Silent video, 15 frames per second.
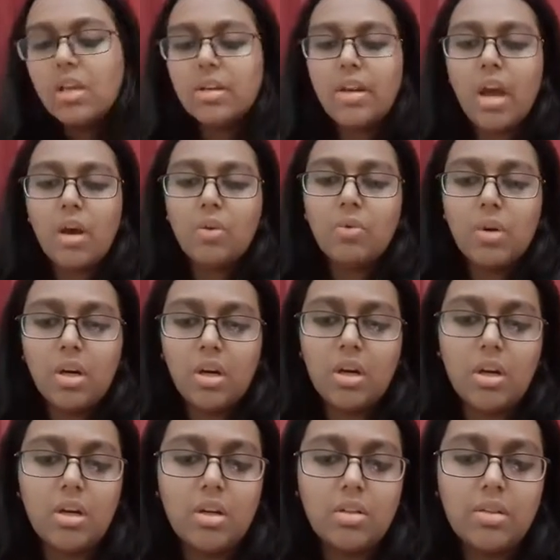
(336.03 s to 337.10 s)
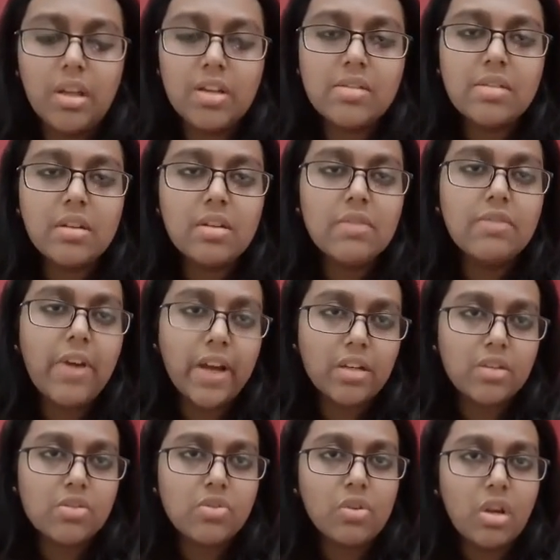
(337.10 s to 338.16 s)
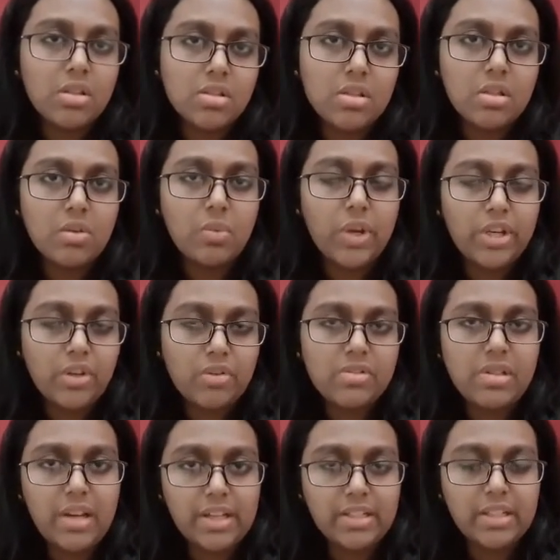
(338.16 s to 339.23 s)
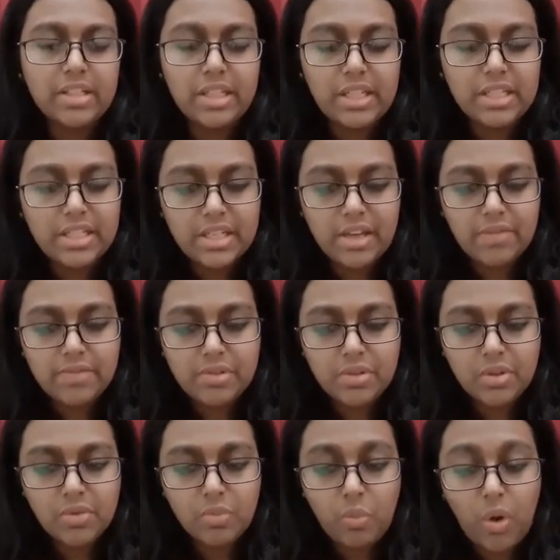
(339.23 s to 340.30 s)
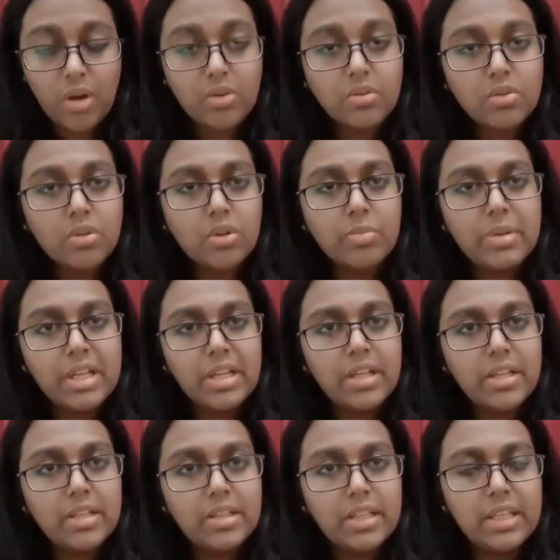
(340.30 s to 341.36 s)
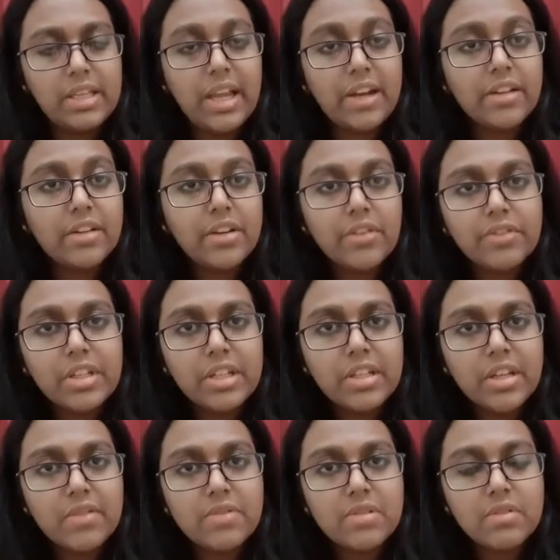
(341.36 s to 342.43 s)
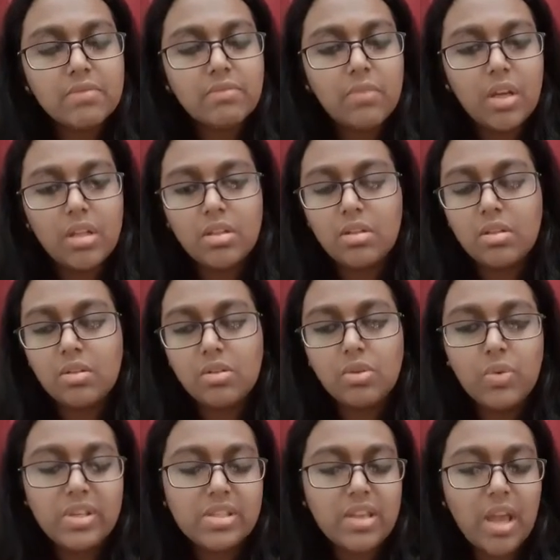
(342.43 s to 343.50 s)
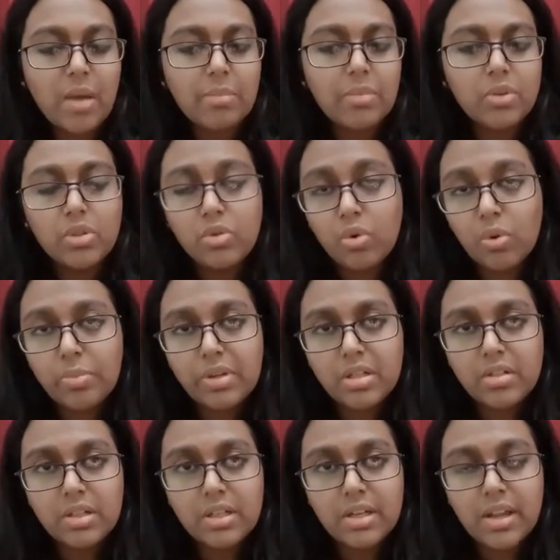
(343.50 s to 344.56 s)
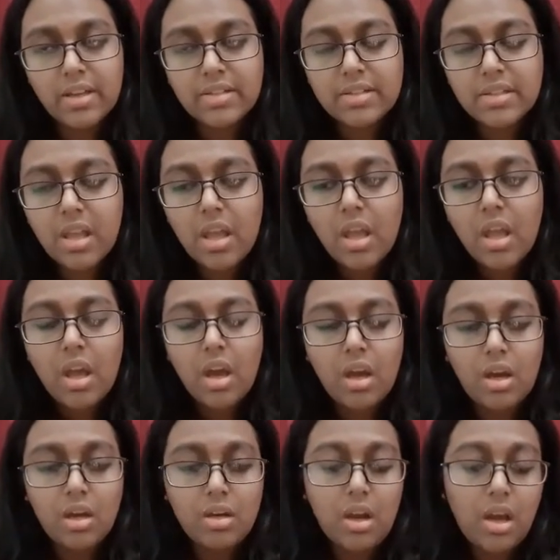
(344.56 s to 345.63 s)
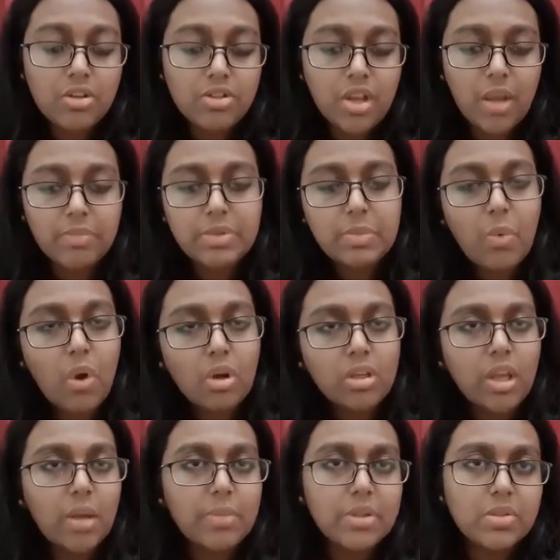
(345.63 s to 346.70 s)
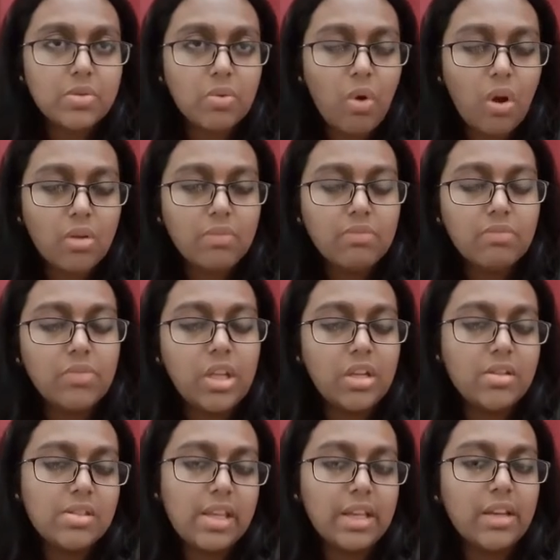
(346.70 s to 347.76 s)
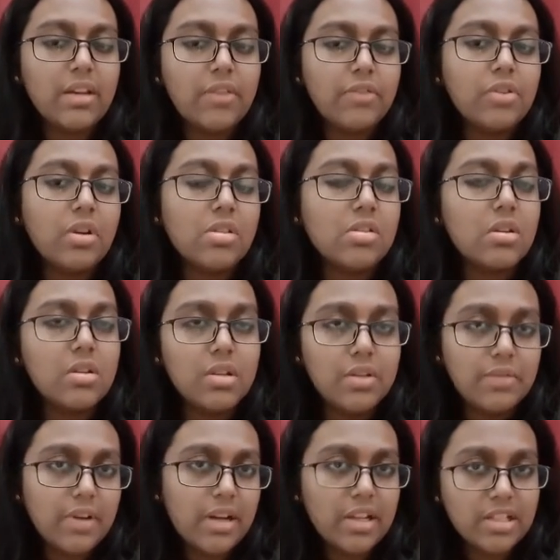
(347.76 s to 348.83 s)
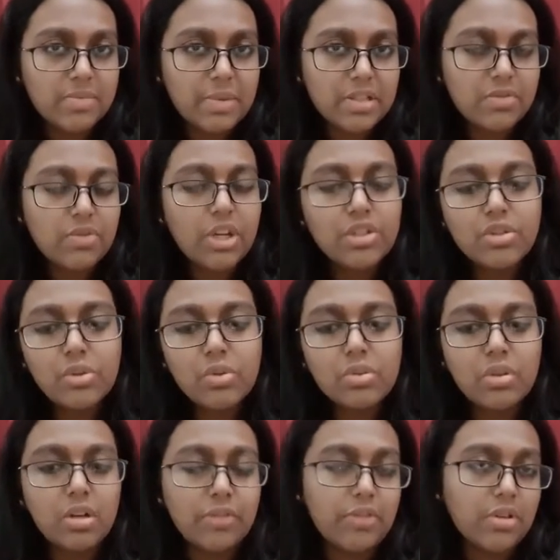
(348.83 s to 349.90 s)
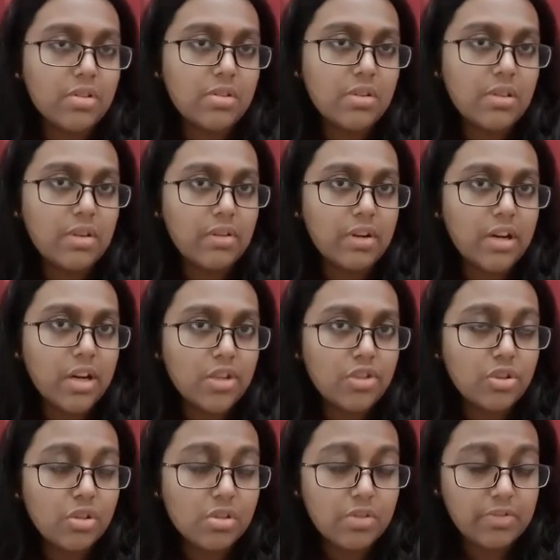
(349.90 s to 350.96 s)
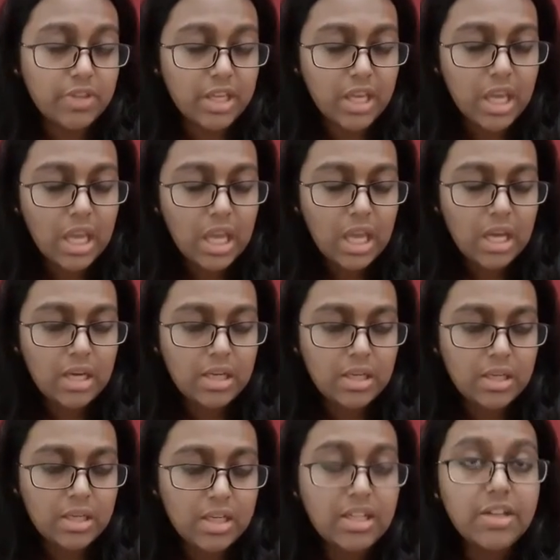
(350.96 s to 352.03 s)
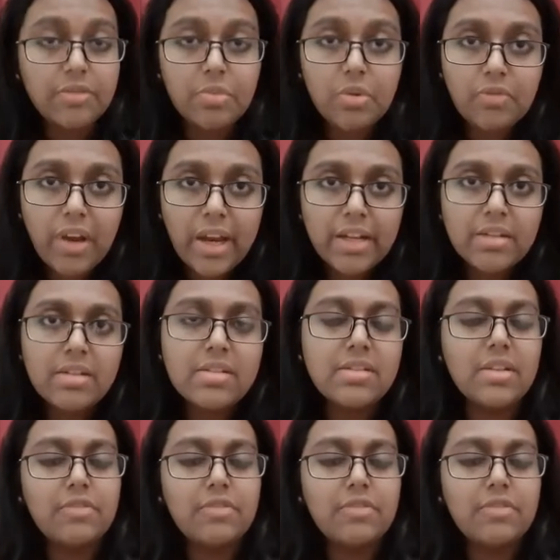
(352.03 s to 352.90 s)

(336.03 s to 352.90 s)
Now, there are certain factors to consider when you're selecting the ETFs. One could be the category of the ETFs, the US cap, European index, large cap, small cap, and so on. Then secondly, you have to consider the dividend expense ratio. Thirdly, you have to consider the credentials of the ETF providers.